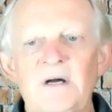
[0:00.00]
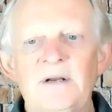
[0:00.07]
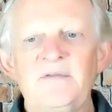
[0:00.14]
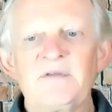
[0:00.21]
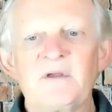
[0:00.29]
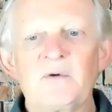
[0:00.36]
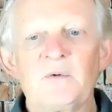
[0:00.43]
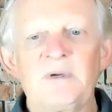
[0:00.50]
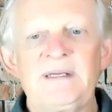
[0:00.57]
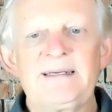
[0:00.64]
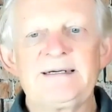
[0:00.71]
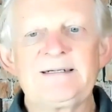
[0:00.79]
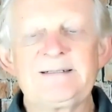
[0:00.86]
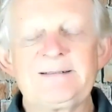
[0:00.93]
do you think we,
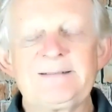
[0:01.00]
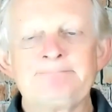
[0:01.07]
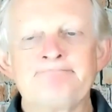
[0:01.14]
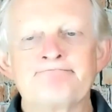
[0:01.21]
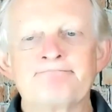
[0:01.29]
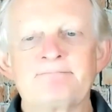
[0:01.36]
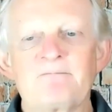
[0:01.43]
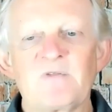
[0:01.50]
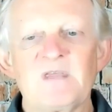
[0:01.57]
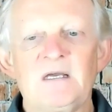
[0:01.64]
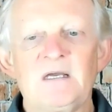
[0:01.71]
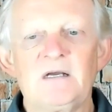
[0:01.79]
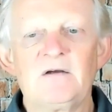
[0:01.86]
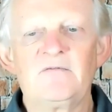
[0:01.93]

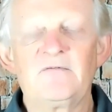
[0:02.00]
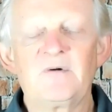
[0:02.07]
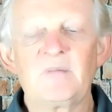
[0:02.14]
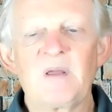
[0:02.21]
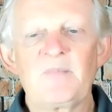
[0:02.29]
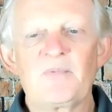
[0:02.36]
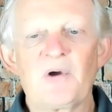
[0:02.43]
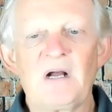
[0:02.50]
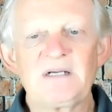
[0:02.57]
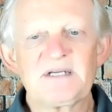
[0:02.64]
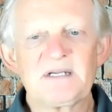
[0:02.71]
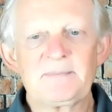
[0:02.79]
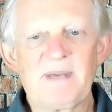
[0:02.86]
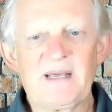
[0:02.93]
from a
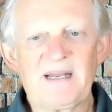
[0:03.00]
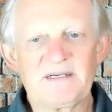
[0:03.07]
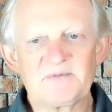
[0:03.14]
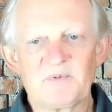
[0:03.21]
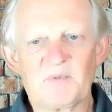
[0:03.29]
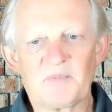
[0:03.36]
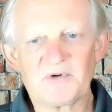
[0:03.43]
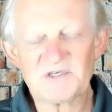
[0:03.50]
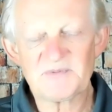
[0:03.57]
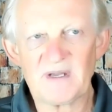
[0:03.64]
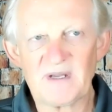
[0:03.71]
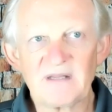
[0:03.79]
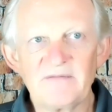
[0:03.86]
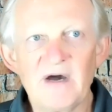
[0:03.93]
project management
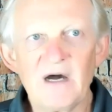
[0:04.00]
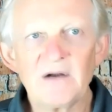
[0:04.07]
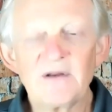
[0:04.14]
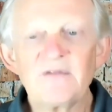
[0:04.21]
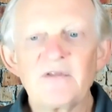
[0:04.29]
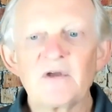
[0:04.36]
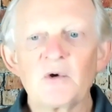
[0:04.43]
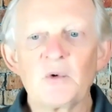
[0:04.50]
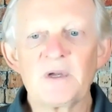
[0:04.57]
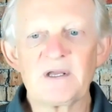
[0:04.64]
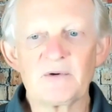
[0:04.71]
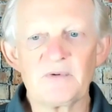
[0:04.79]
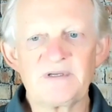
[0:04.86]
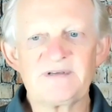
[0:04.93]
perspective, how do you think we
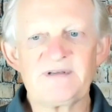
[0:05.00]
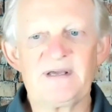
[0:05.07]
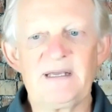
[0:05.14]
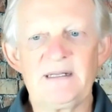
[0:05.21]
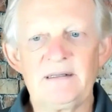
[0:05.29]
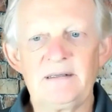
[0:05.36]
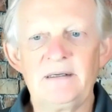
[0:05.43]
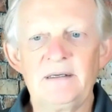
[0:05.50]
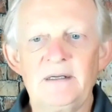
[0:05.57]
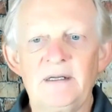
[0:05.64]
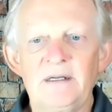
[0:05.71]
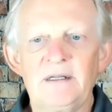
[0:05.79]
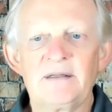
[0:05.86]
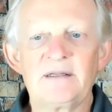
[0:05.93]
can retain
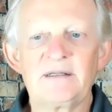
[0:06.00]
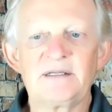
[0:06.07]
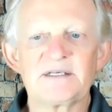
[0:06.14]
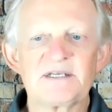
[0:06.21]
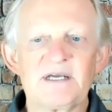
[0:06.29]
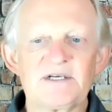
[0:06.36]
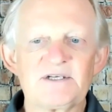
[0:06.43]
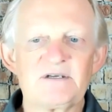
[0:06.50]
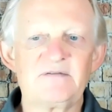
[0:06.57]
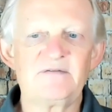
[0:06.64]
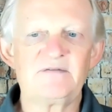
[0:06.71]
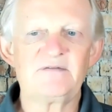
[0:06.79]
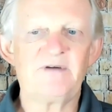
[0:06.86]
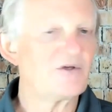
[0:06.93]
the discussion of
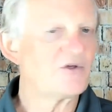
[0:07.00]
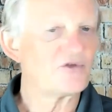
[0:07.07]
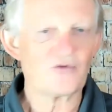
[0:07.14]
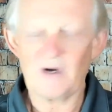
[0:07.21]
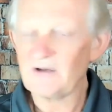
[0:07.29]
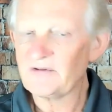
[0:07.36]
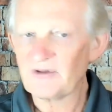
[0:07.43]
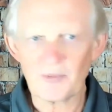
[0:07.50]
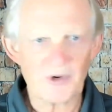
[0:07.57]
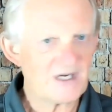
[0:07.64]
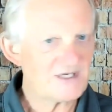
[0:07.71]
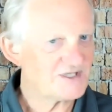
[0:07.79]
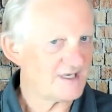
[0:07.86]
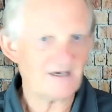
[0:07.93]
value throughout the
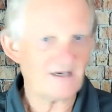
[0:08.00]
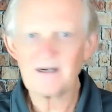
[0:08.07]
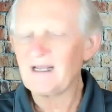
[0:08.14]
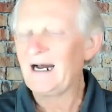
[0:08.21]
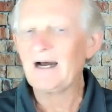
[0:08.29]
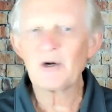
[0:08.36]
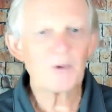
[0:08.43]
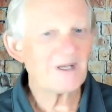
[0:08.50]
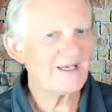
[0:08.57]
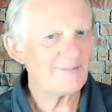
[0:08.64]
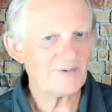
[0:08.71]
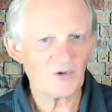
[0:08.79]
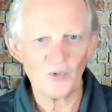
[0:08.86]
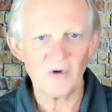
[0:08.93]
project? How do we
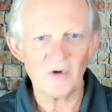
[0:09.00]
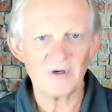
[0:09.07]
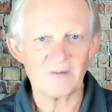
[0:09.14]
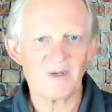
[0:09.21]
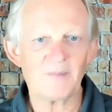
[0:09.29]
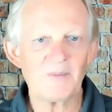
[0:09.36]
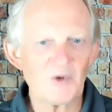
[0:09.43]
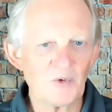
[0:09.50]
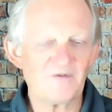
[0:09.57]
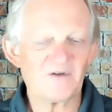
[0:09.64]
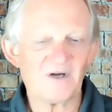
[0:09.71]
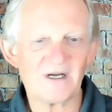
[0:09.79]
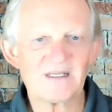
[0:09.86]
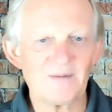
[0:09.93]
keep it warm? I mean, we've
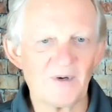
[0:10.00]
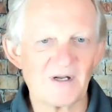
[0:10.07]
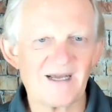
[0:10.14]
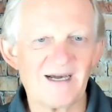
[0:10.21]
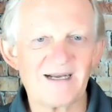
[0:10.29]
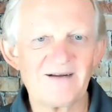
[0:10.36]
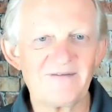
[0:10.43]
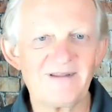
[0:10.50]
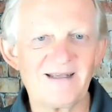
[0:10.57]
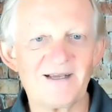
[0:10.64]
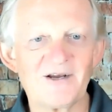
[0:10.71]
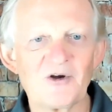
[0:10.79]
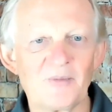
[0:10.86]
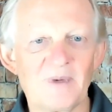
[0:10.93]
talked about kind of the
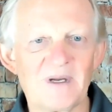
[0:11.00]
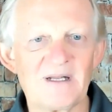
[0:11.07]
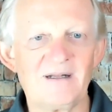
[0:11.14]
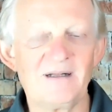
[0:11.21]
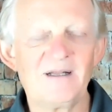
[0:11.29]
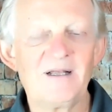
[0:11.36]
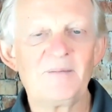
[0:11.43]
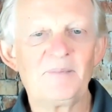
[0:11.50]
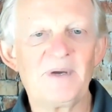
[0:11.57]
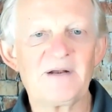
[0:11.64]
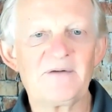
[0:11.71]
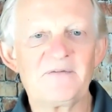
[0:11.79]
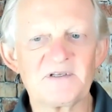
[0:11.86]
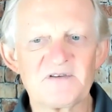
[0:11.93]
incremental
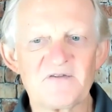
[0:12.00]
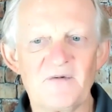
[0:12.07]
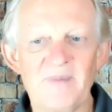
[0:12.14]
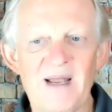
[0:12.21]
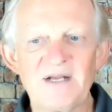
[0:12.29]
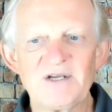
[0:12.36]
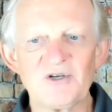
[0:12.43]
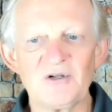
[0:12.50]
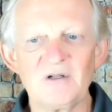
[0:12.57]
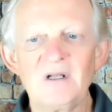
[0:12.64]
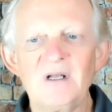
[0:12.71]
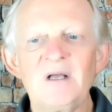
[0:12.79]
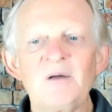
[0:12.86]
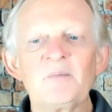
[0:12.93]
benefits from Agile,
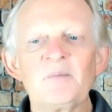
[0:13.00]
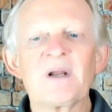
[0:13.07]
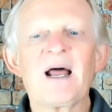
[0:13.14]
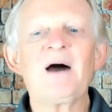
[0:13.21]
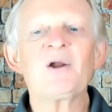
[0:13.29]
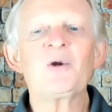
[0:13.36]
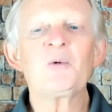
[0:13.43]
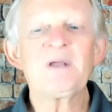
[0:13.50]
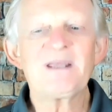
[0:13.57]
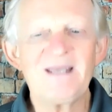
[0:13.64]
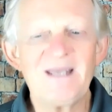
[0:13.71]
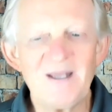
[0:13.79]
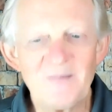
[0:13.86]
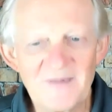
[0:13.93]
but how do we
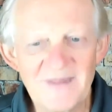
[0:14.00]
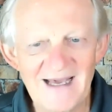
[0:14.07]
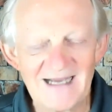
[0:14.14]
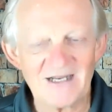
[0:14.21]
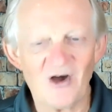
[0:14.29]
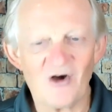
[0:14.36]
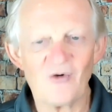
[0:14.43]
keep that